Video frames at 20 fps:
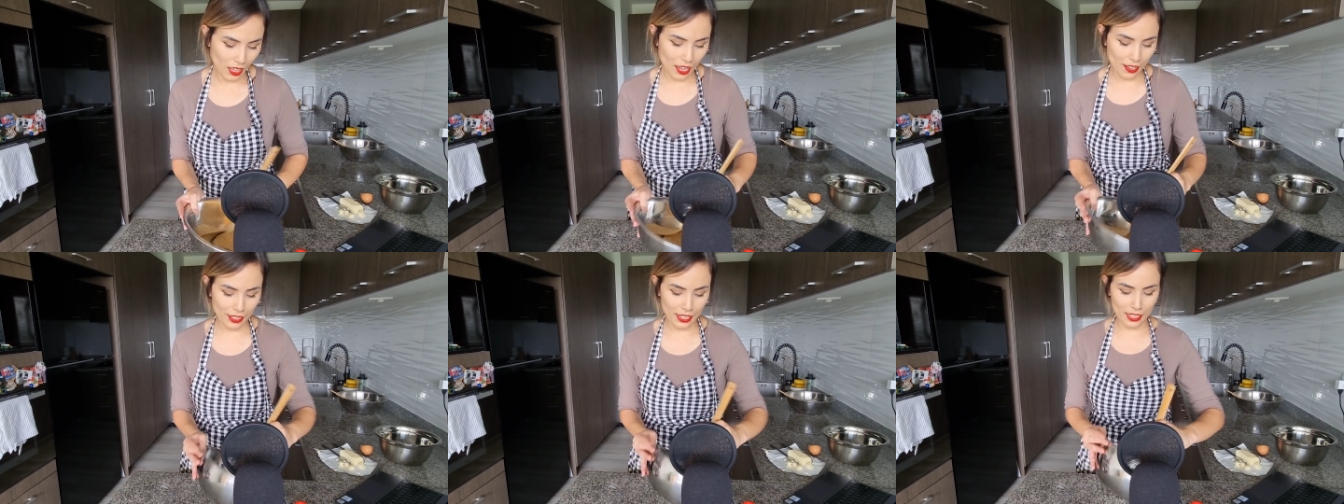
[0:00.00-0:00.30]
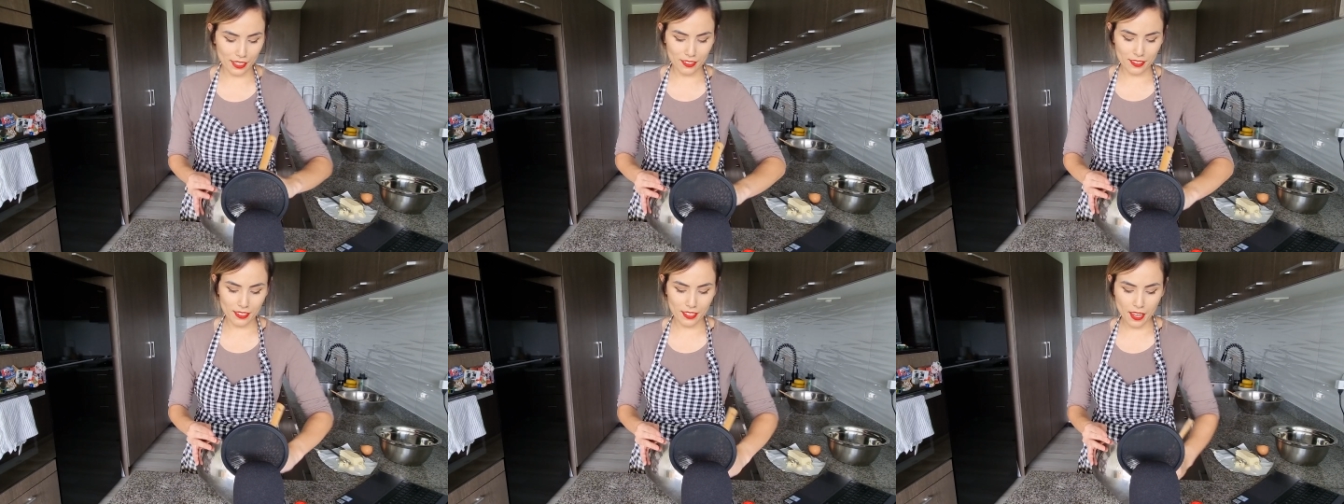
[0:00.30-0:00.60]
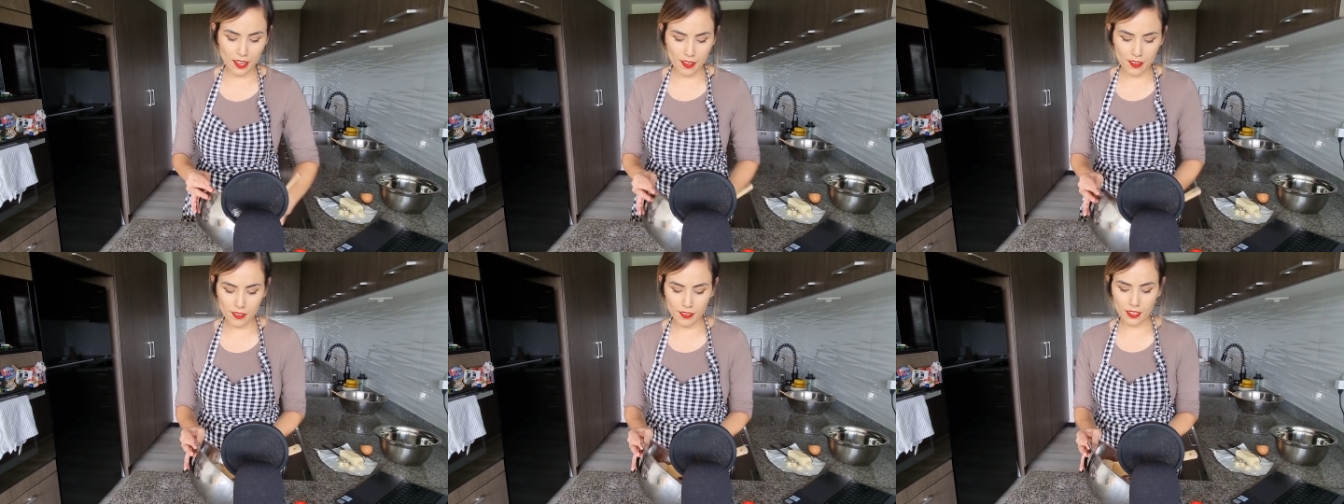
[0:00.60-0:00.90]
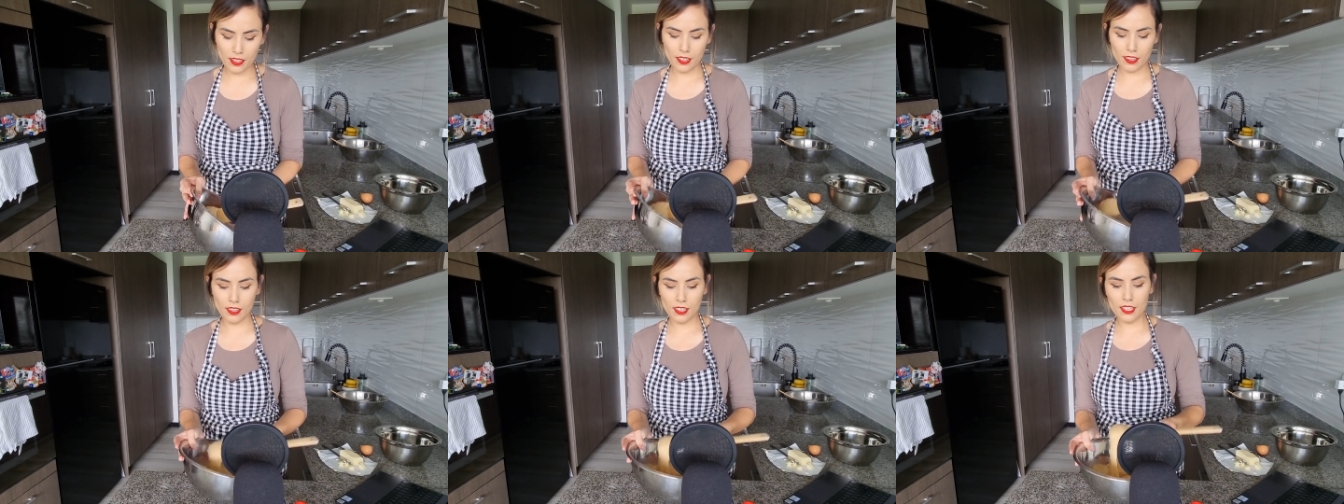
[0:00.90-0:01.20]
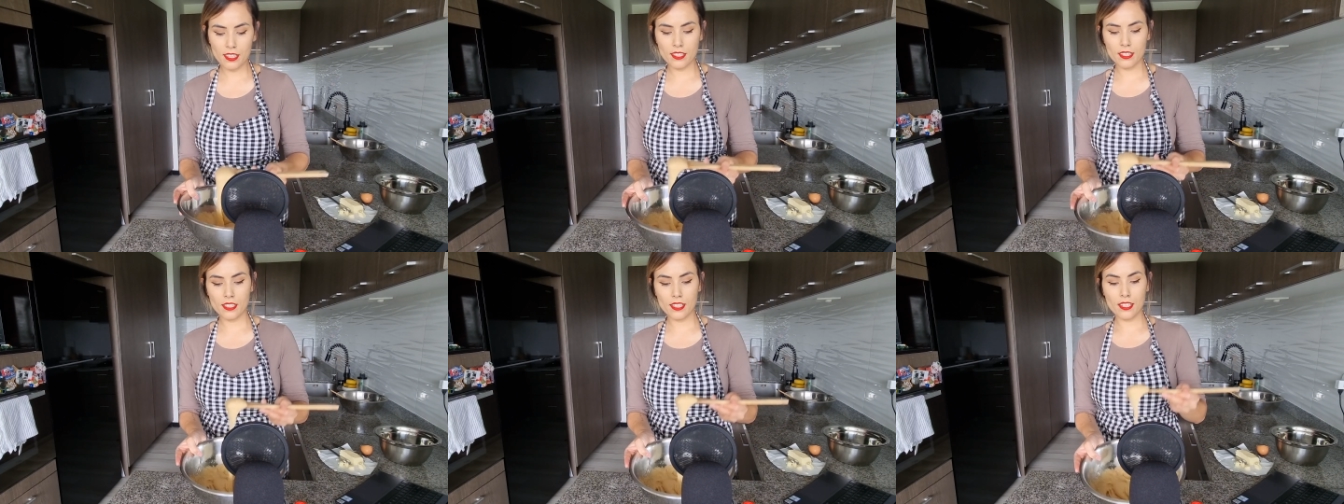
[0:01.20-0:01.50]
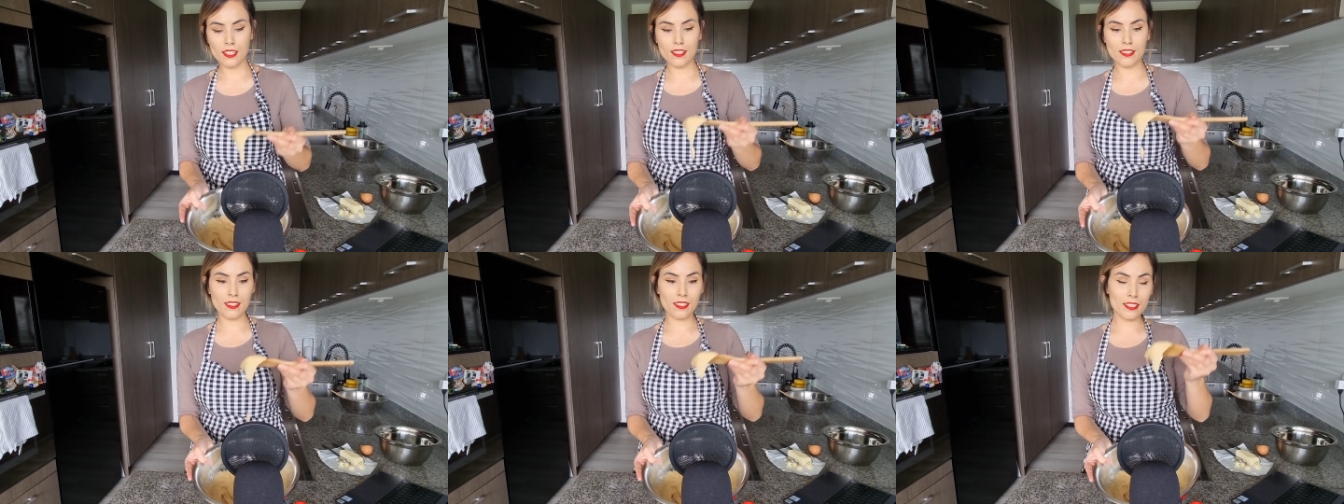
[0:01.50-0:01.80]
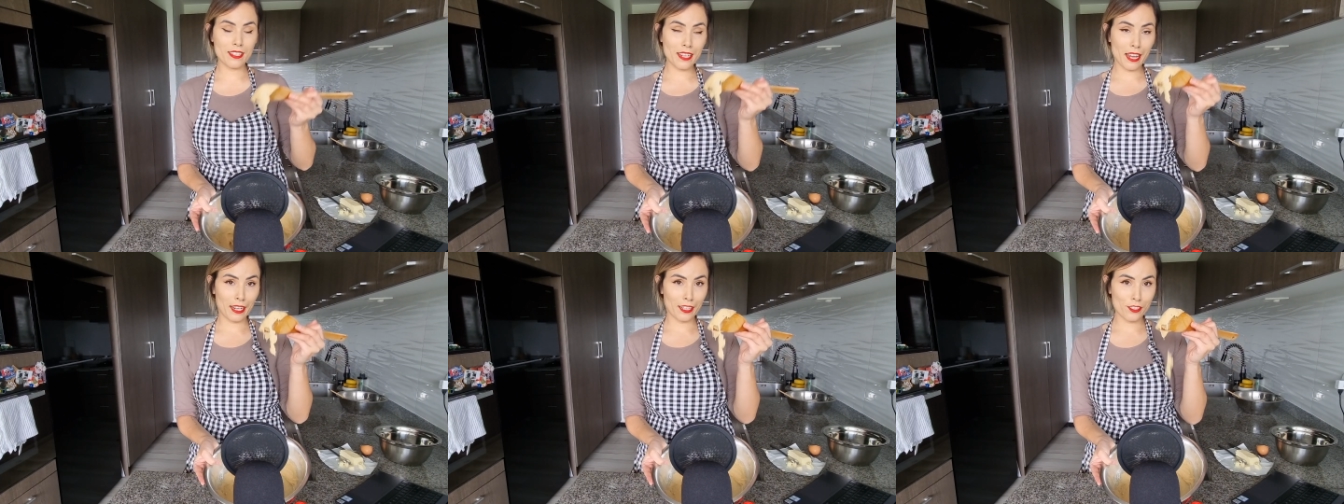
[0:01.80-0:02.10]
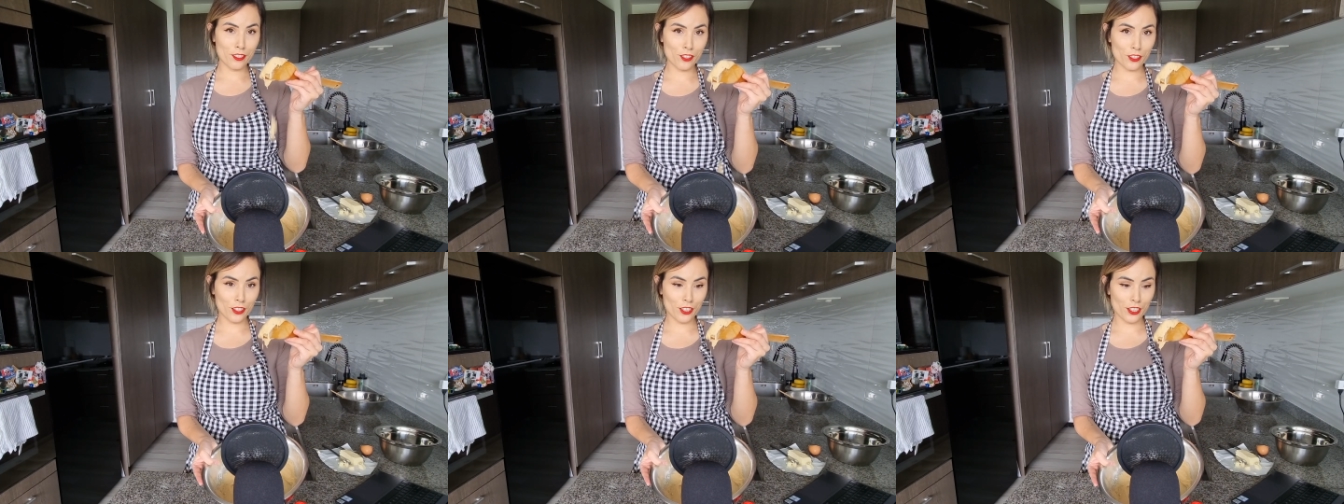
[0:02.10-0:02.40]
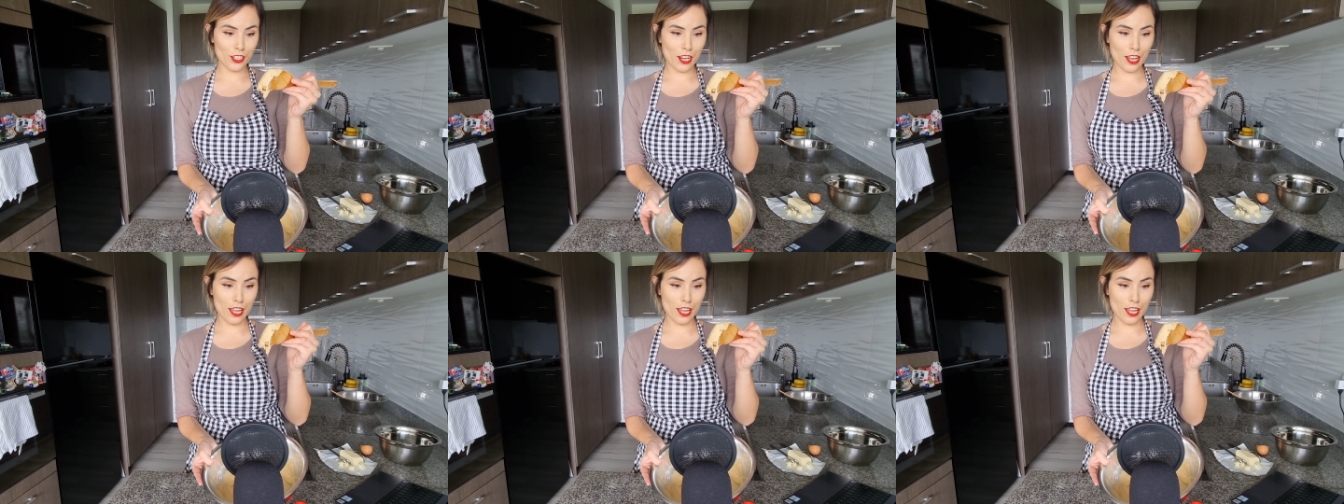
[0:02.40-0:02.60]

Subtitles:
All right, so this is the texture